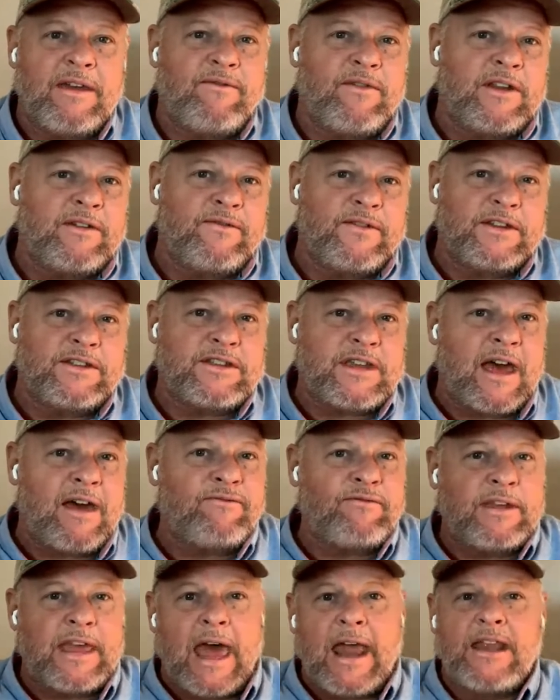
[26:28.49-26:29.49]
Even if it's
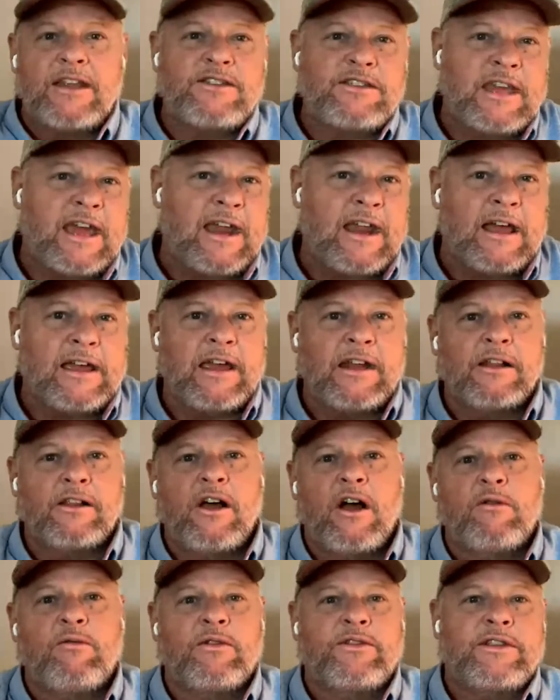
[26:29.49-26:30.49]
Afghanistan, I get
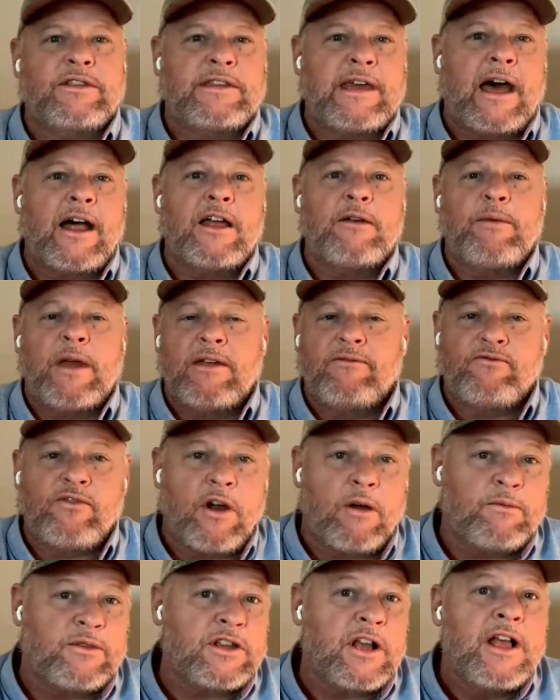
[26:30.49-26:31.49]
along with Taliban
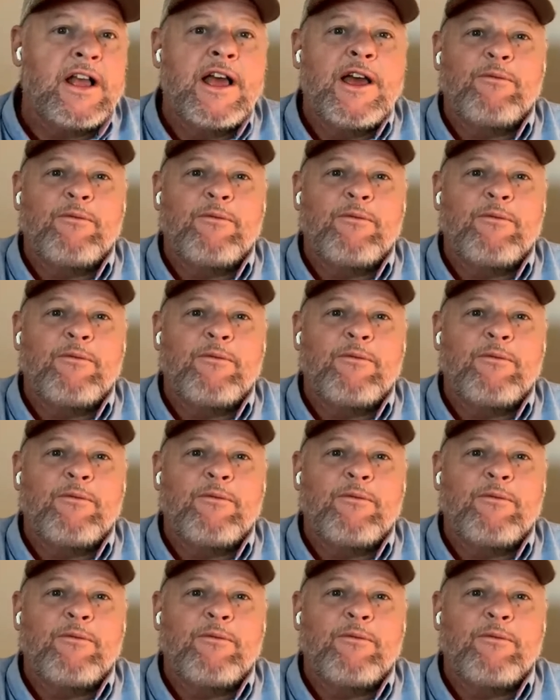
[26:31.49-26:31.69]
farmers.